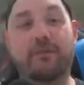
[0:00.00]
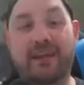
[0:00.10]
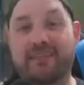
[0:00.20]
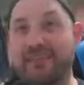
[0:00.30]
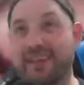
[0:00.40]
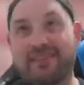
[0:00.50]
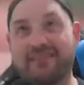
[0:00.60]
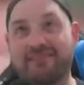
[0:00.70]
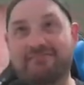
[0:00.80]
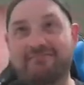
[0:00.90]
But in
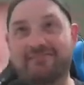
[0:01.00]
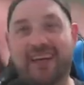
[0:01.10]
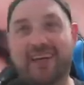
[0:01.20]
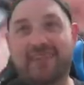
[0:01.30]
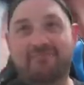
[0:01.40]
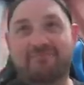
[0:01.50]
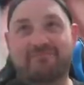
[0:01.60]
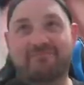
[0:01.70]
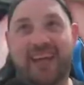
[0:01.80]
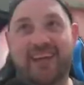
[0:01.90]
this
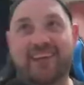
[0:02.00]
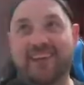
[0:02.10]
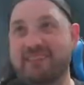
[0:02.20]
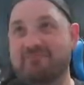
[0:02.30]
deck,